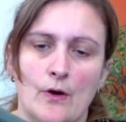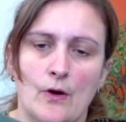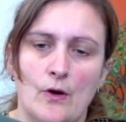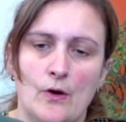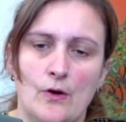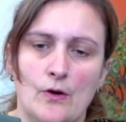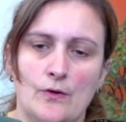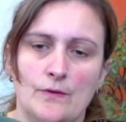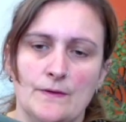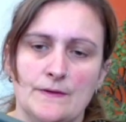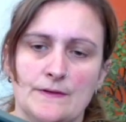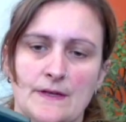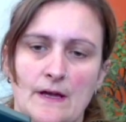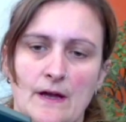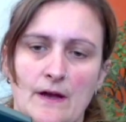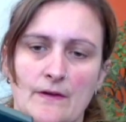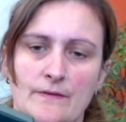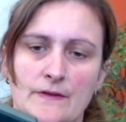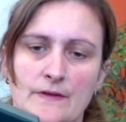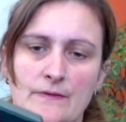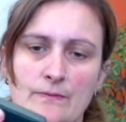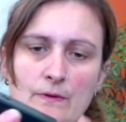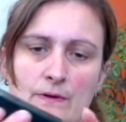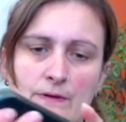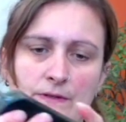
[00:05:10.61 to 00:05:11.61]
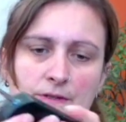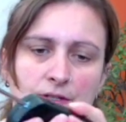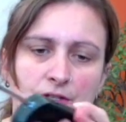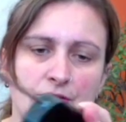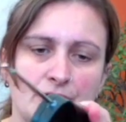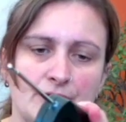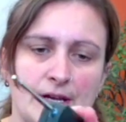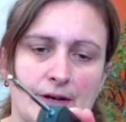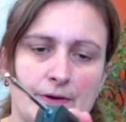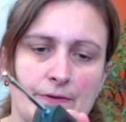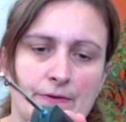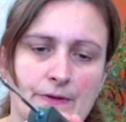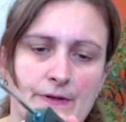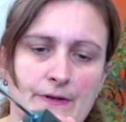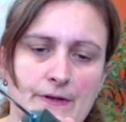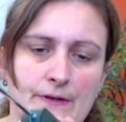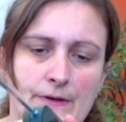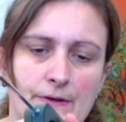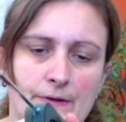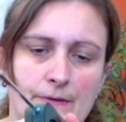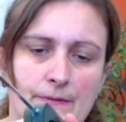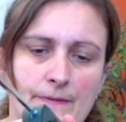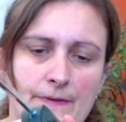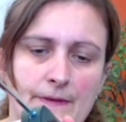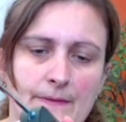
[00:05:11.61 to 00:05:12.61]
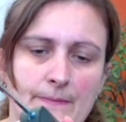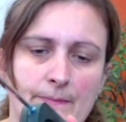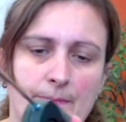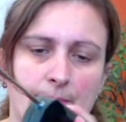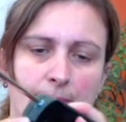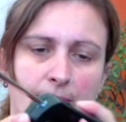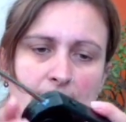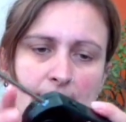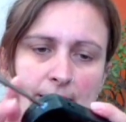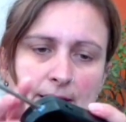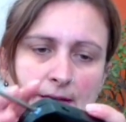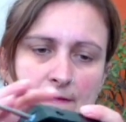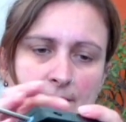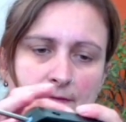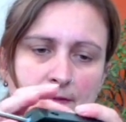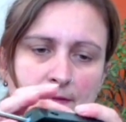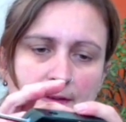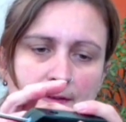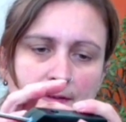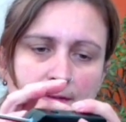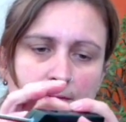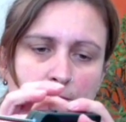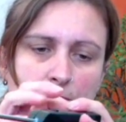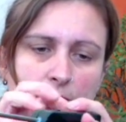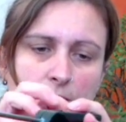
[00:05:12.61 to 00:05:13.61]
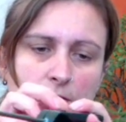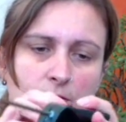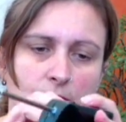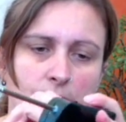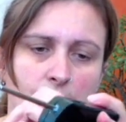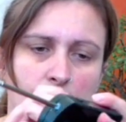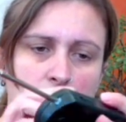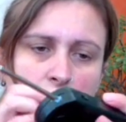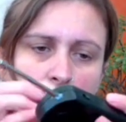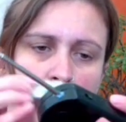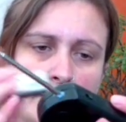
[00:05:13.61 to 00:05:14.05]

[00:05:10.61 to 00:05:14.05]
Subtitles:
Also, I just want to show you the back of this one.